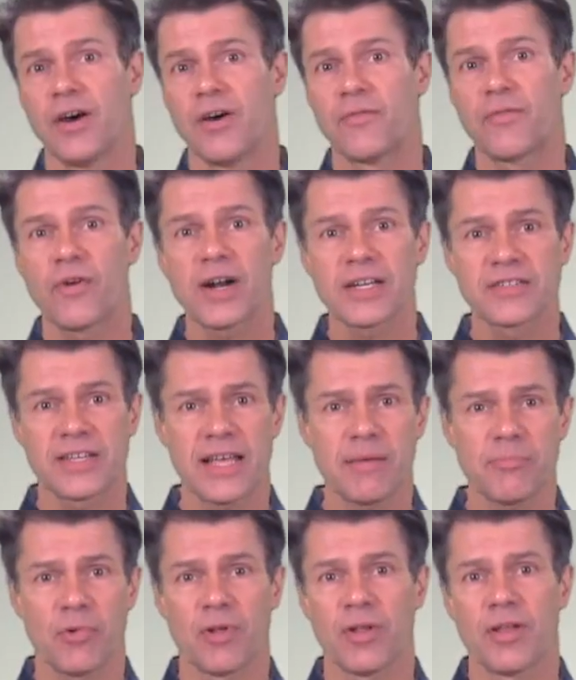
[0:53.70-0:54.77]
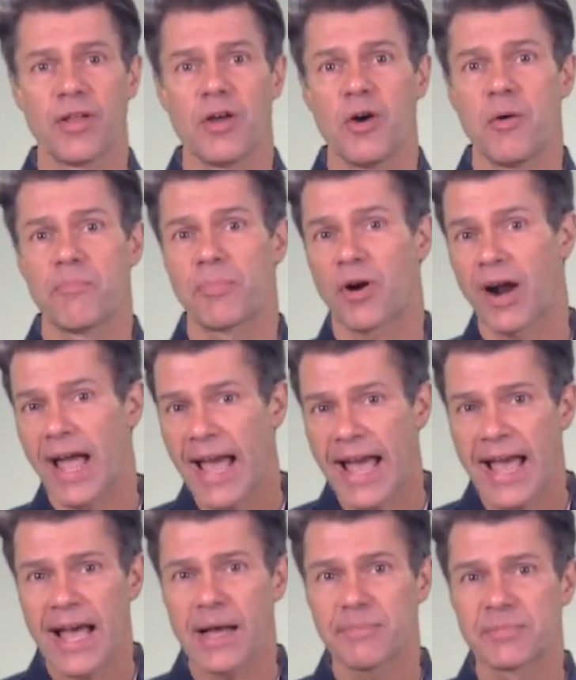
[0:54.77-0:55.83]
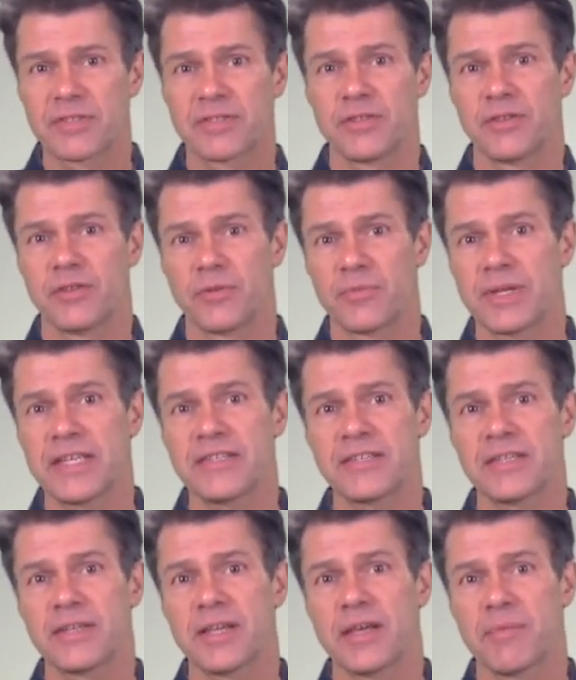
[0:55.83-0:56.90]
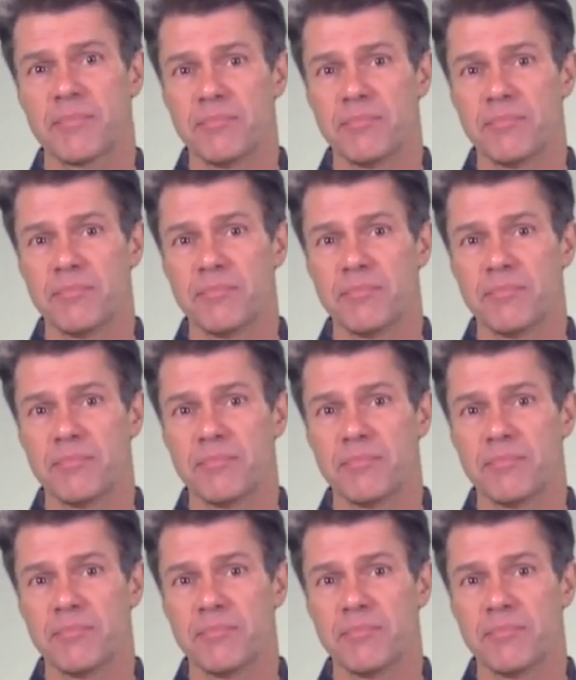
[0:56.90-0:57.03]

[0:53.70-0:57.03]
For example, perhaps the reason